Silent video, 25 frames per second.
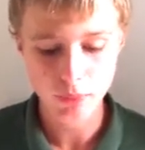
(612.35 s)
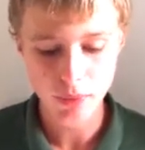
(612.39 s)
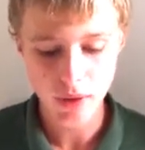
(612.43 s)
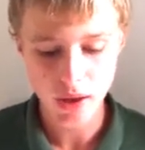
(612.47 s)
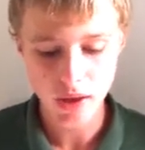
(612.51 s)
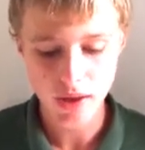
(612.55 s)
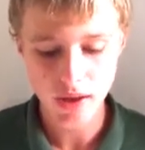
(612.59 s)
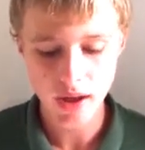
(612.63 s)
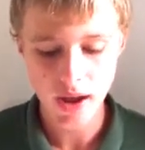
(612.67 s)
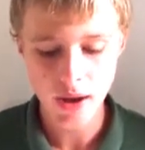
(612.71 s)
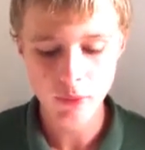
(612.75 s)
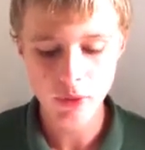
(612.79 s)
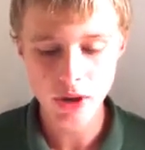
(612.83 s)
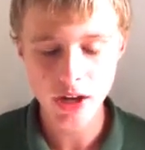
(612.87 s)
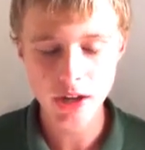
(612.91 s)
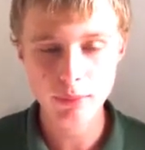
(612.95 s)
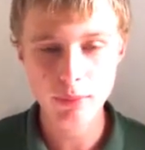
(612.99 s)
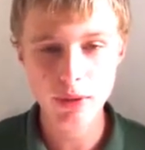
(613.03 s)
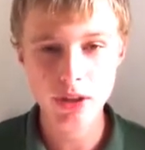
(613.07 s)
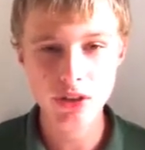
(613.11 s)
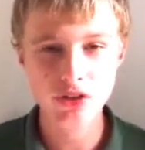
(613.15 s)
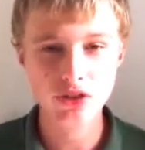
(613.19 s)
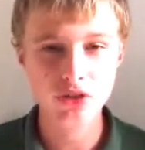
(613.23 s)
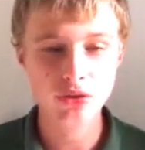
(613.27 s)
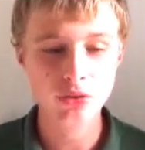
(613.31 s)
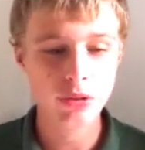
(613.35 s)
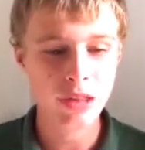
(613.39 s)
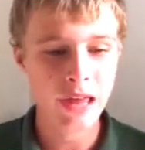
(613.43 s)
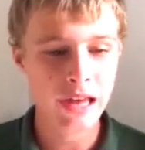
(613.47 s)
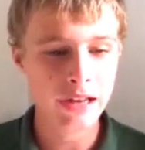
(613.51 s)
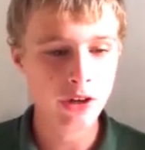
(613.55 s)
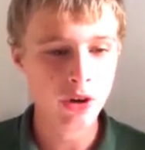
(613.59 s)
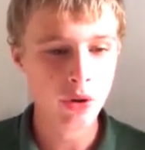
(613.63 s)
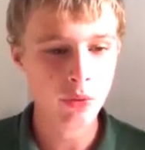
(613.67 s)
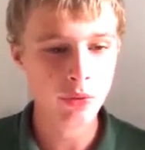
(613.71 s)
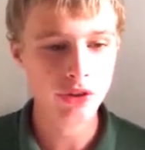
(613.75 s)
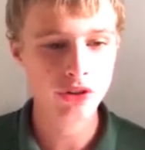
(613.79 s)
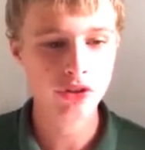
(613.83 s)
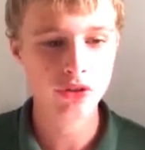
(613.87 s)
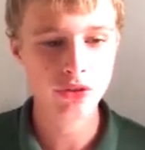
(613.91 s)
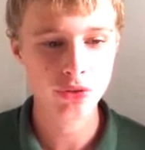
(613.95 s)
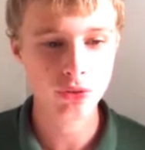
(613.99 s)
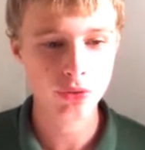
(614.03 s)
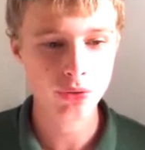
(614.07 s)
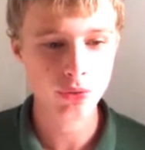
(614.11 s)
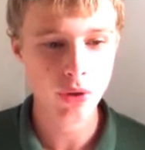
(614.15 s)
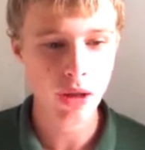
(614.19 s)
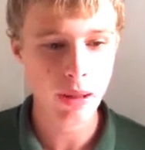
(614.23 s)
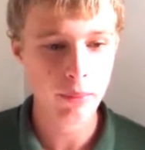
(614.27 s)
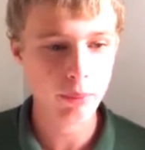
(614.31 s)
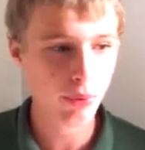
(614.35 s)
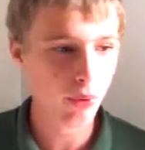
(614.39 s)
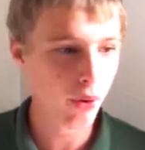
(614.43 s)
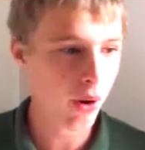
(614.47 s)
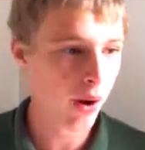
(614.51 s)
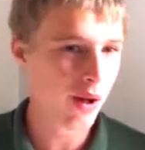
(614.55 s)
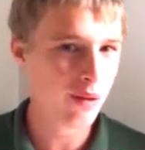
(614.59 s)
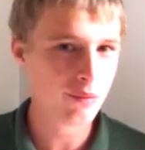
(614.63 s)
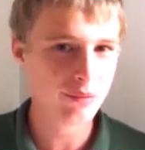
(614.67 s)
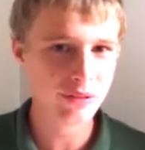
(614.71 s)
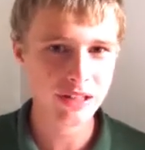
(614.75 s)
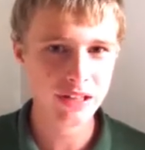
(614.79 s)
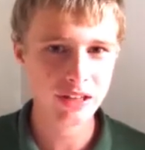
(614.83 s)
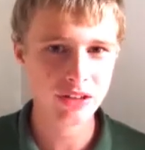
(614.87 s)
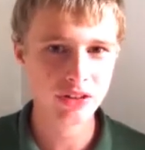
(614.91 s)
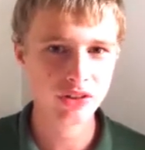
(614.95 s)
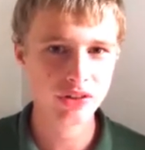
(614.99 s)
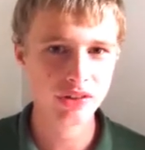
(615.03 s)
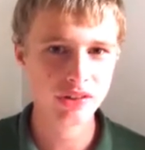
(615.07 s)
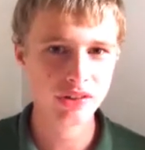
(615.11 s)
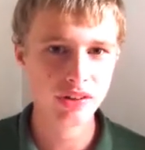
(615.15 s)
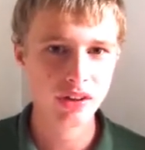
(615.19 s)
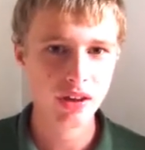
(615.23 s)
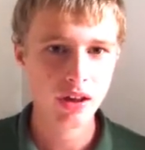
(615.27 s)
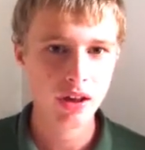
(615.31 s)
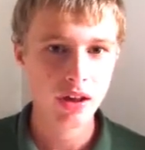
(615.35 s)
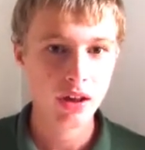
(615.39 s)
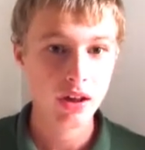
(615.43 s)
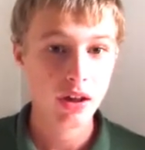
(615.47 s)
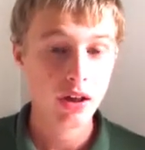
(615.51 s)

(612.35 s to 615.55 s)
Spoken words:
But I recommend you like going to a province